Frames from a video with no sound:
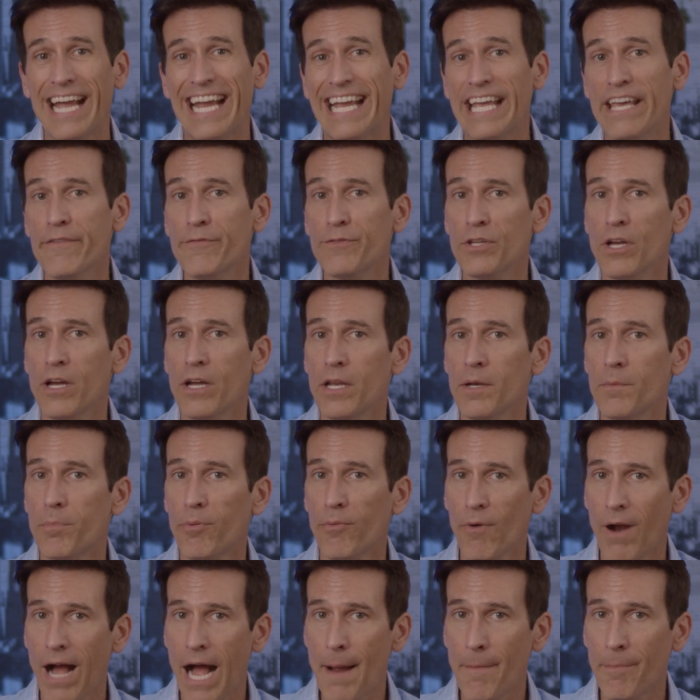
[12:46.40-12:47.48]
If done
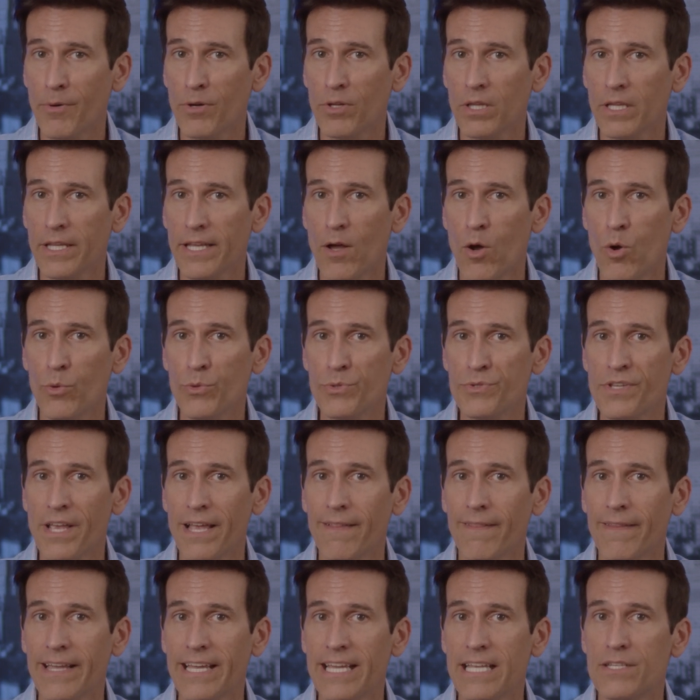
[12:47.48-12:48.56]
properly,
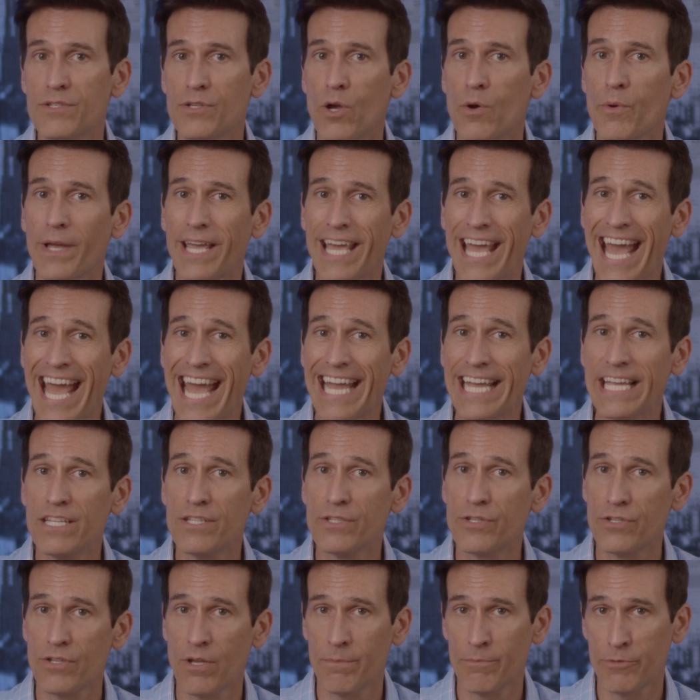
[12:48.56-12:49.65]
wholesaling is okay in
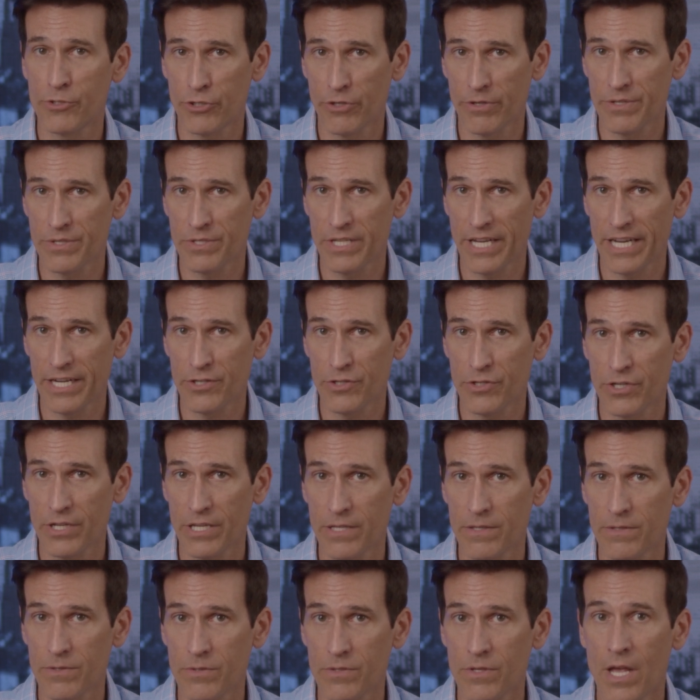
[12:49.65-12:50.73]
some
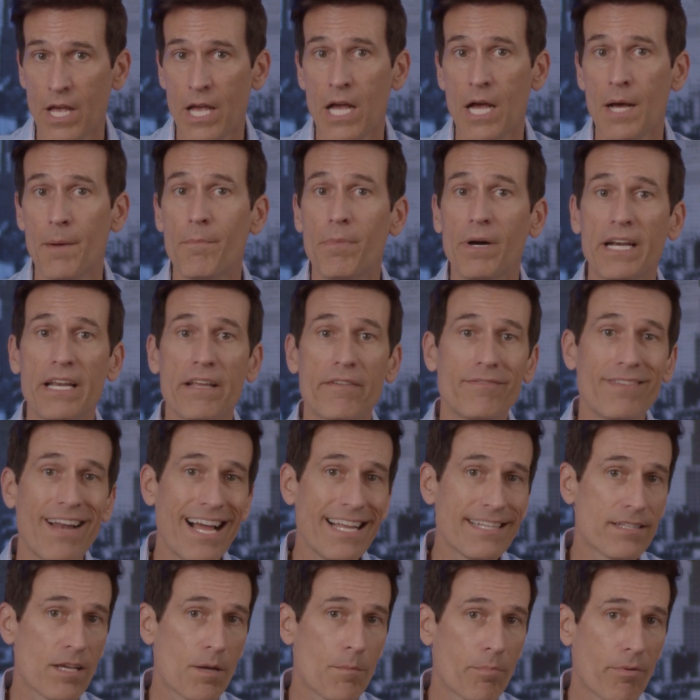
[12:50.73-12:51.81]
jurisdictions, but if
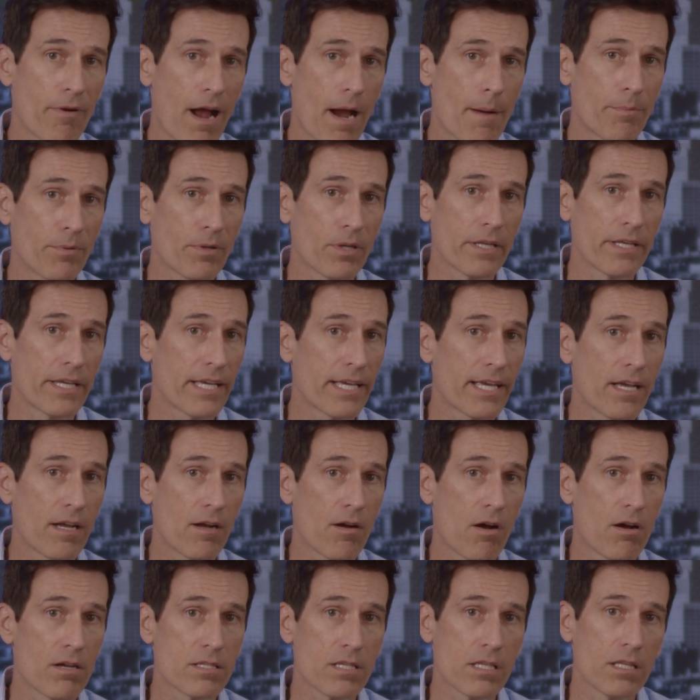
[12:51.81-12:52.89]
not done properly, it can
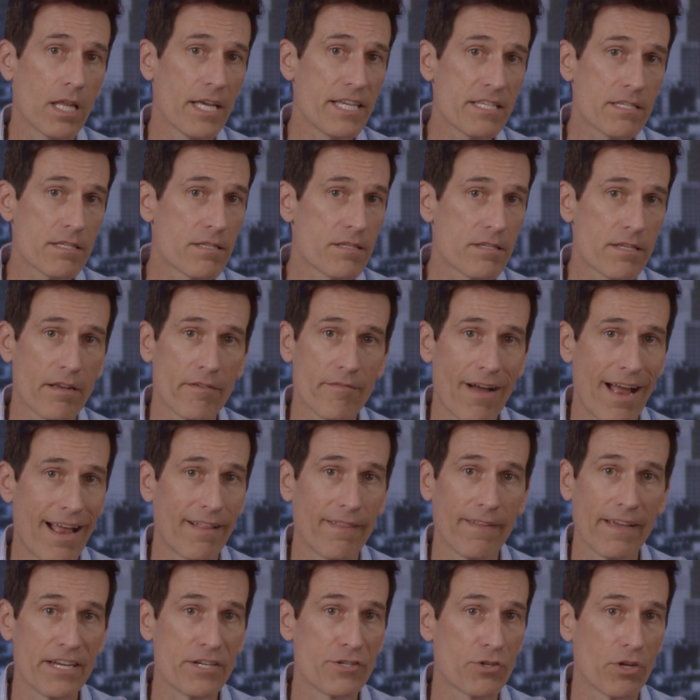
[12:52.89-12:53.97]
cause a licensing
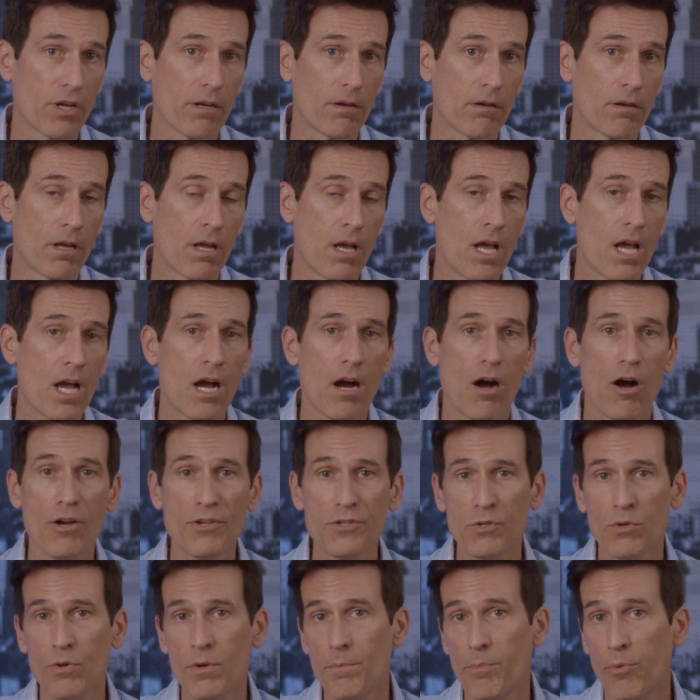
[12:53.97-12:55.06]
violation.
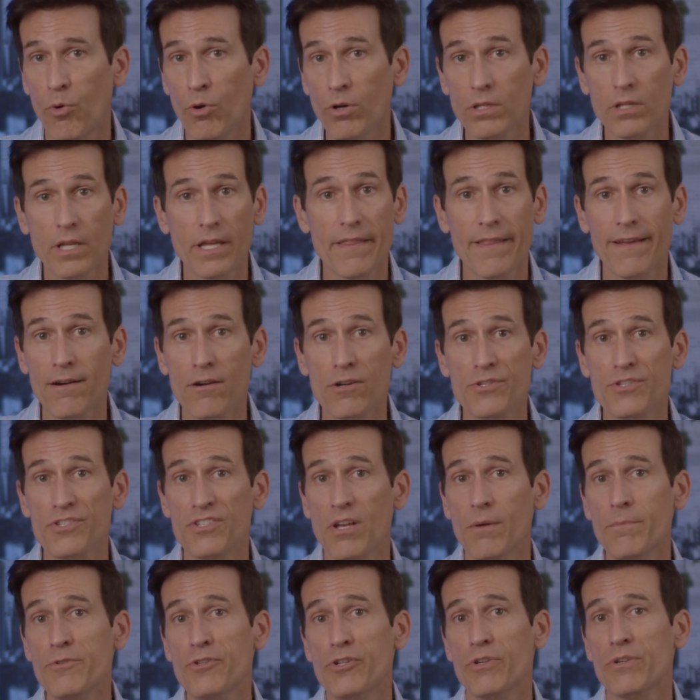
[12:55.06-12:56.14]
Also importantly, there are
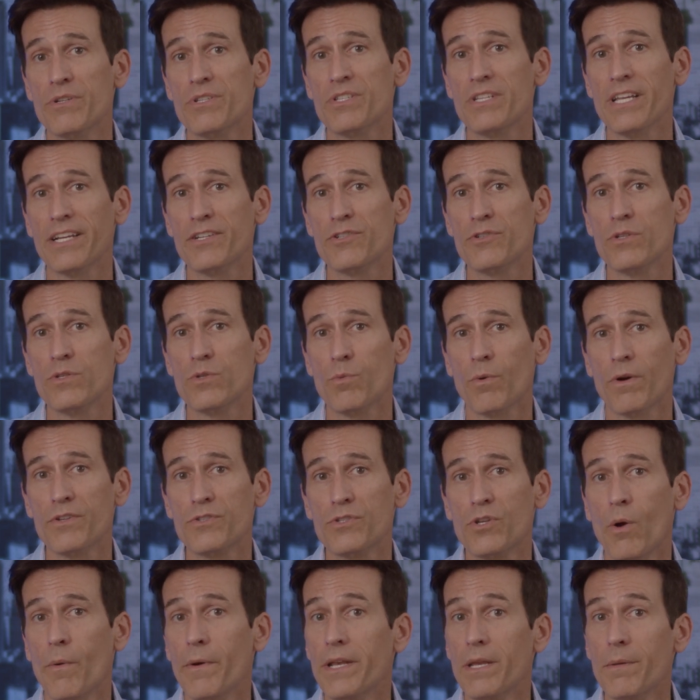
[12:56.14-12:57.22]
some jurisdictions where it's
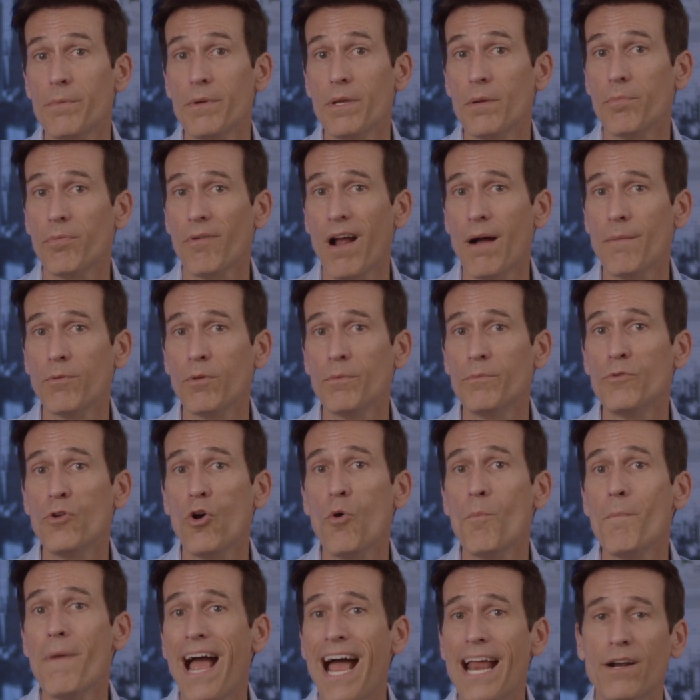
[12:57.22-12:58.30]
going to be a problem
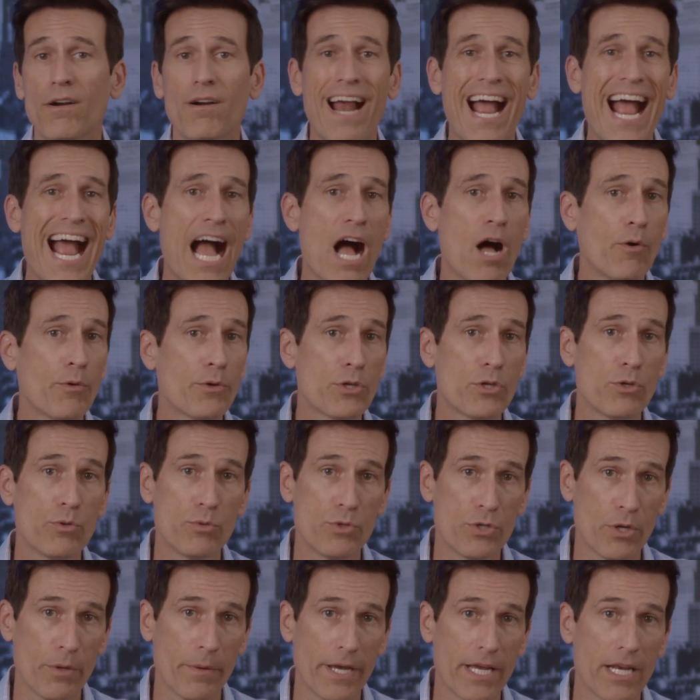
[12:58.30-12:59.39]
no matter how you
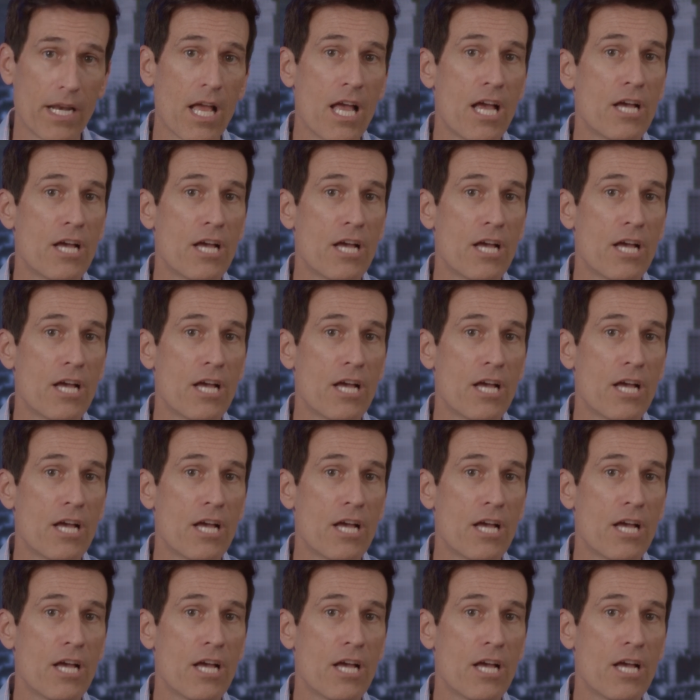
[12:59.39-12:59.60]
do it.